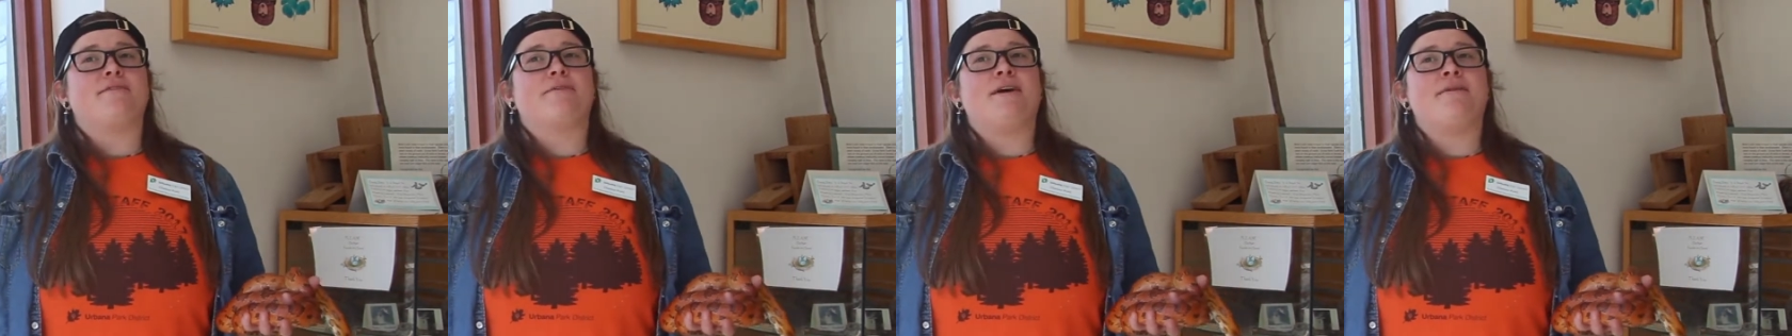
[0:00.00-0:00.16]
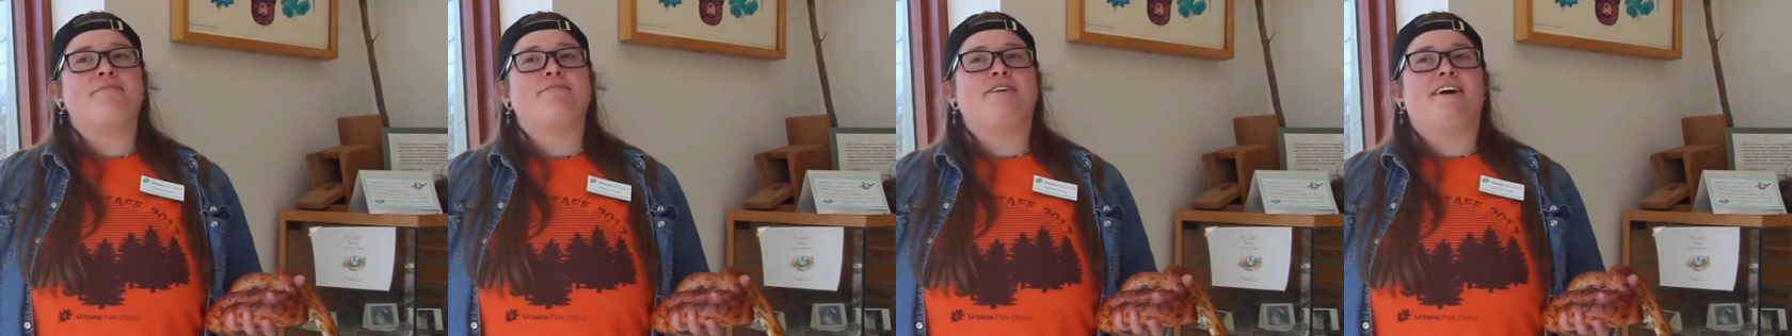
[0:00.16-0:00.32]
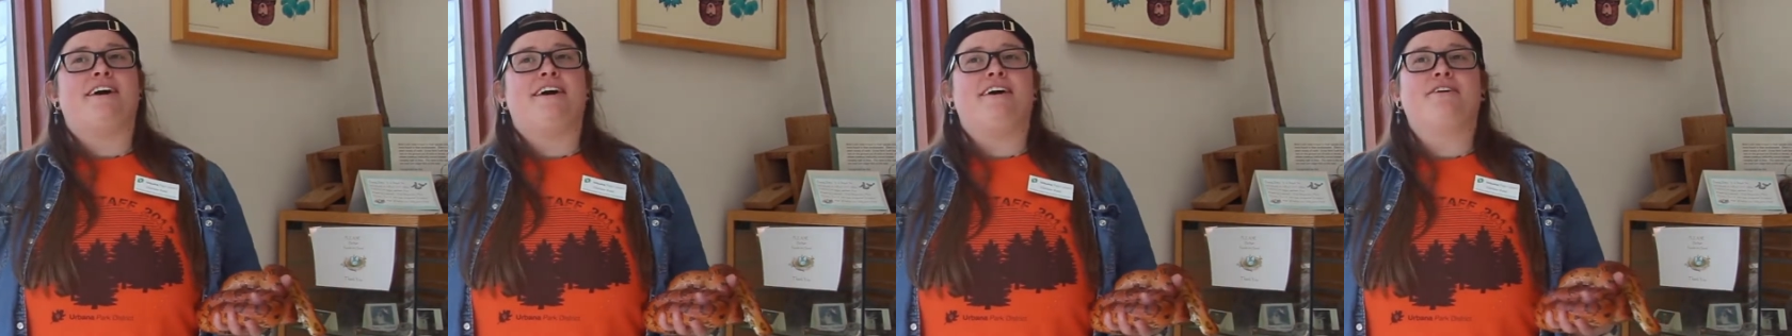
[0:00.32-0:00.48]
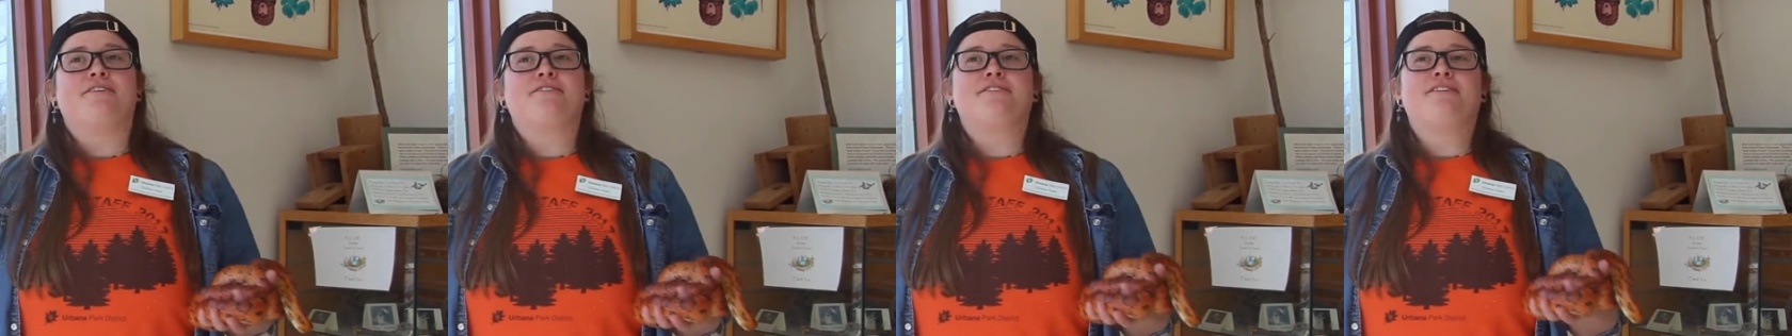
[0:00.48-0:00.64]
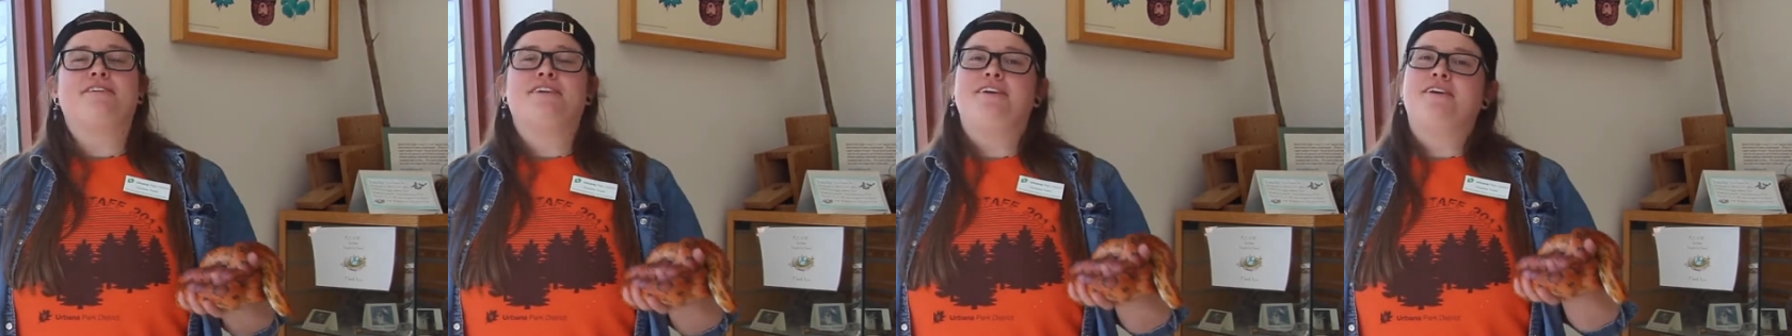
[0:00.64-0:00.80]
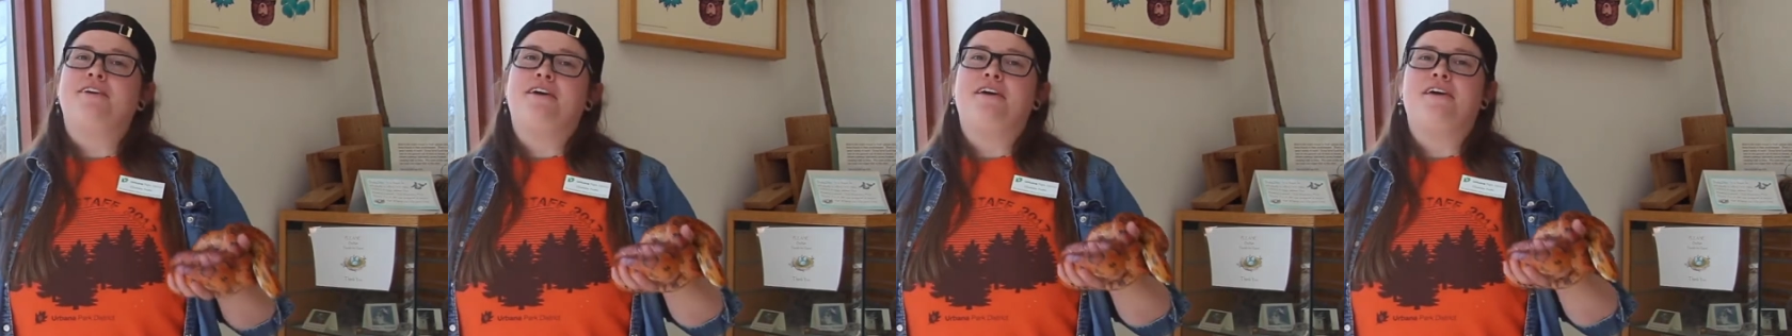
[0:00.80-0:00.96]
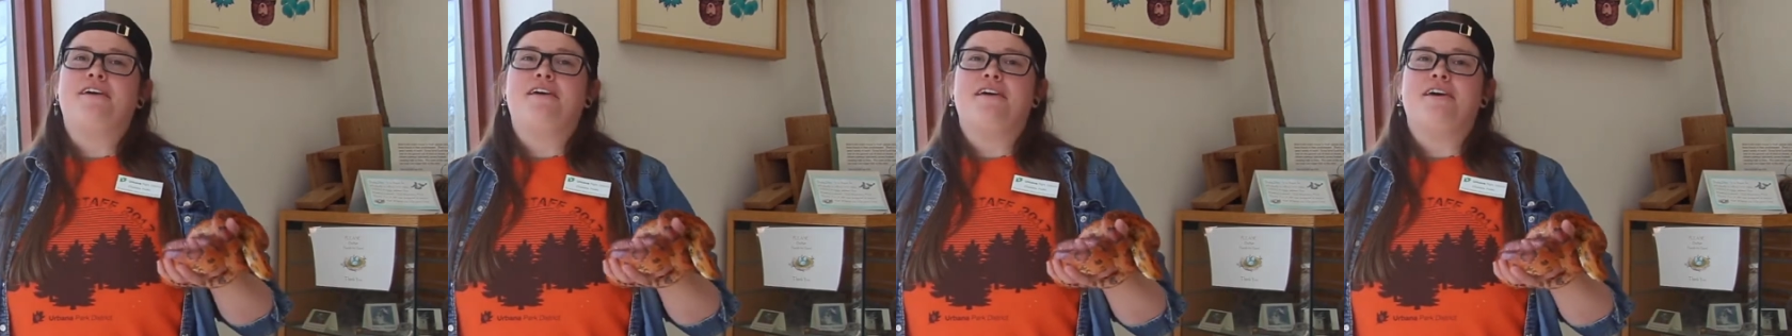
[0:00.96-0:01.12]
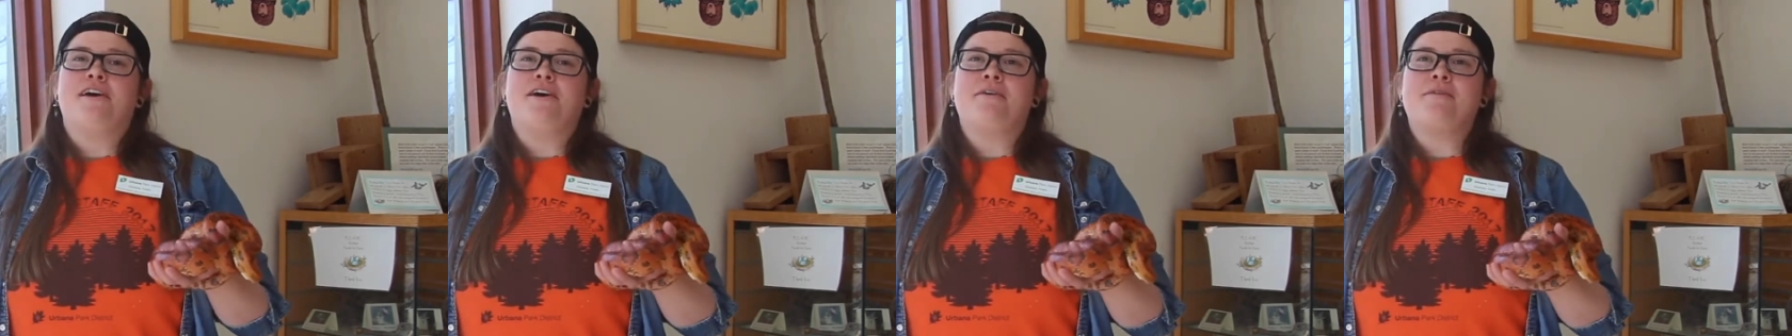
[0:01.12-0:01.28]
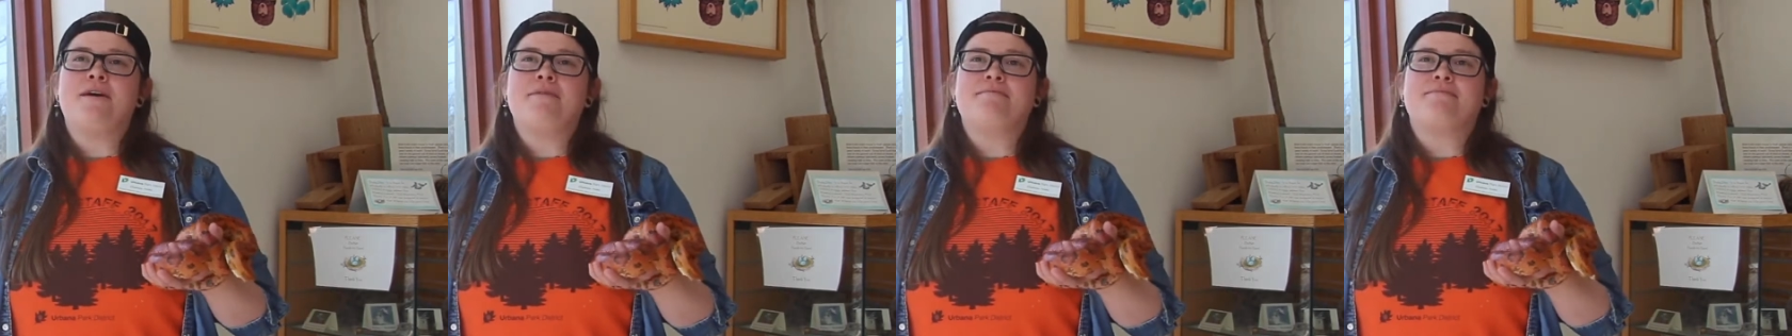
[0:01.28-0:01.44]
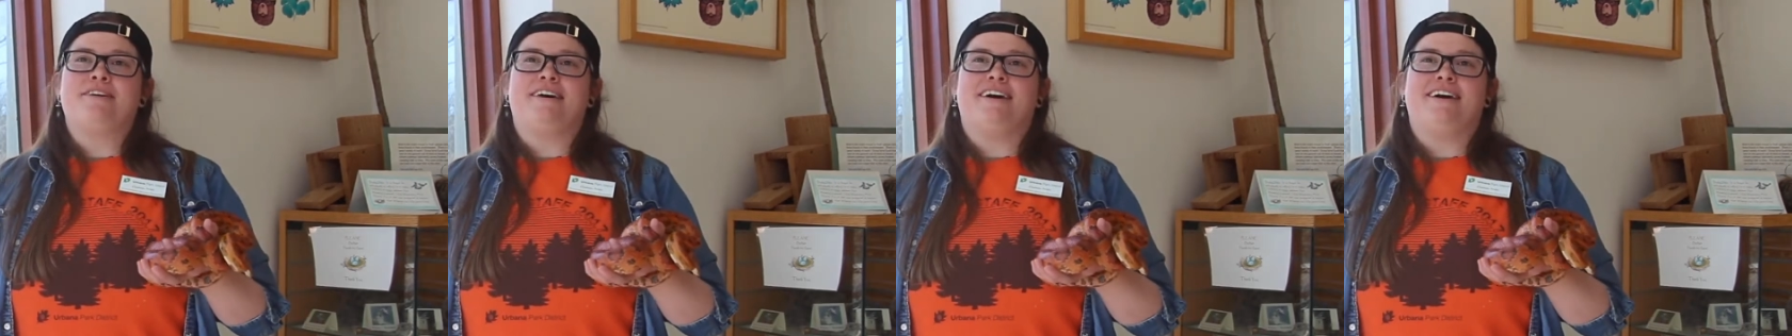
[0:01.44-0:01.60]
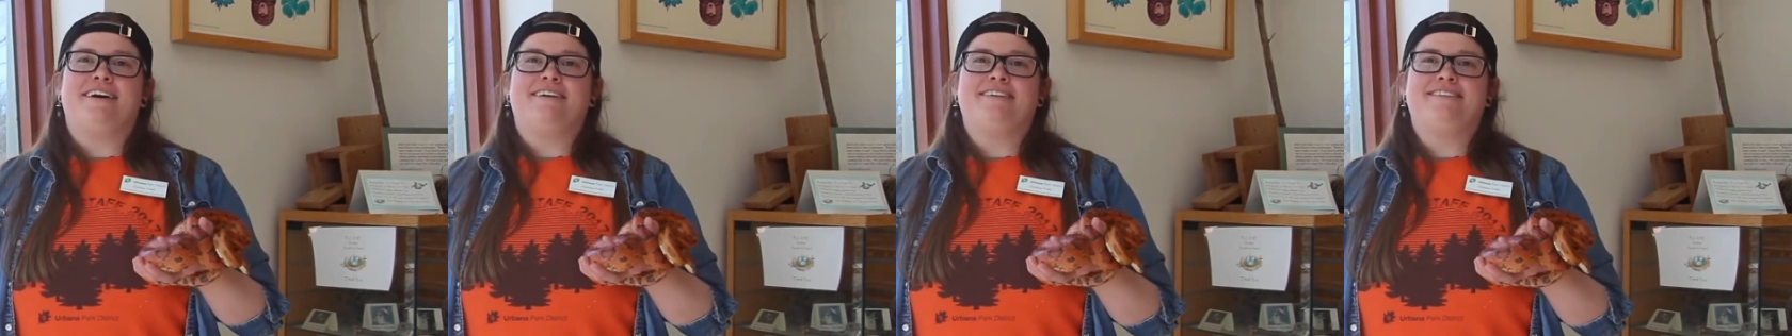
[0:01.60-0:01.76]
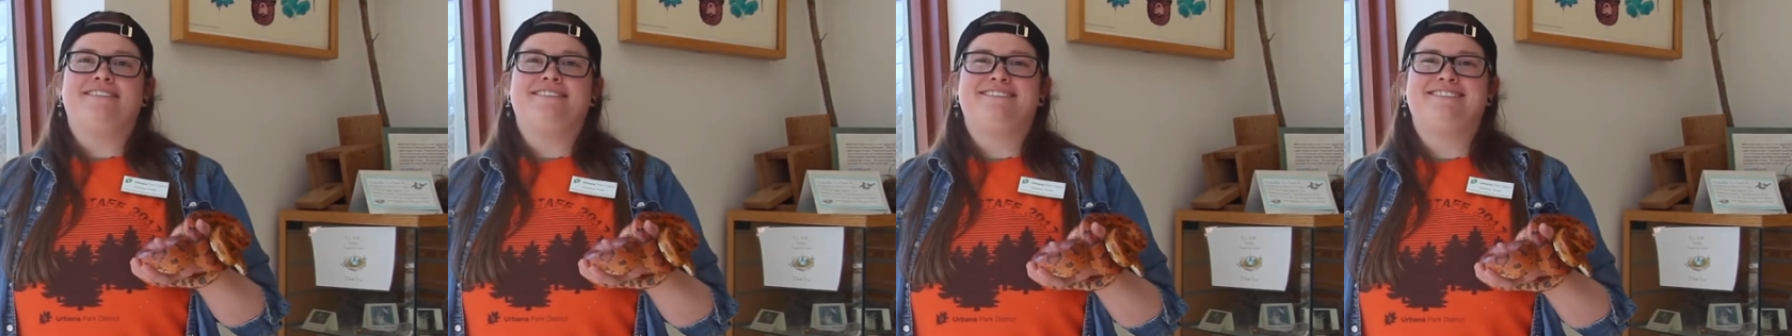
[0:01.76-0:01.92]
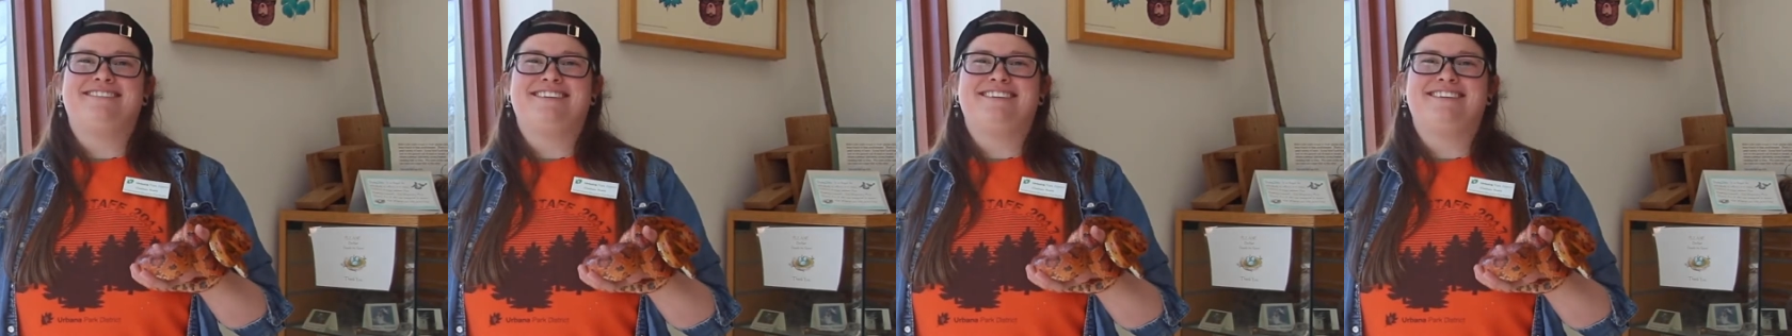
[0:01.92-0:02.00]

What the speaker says: reptiles a reptile.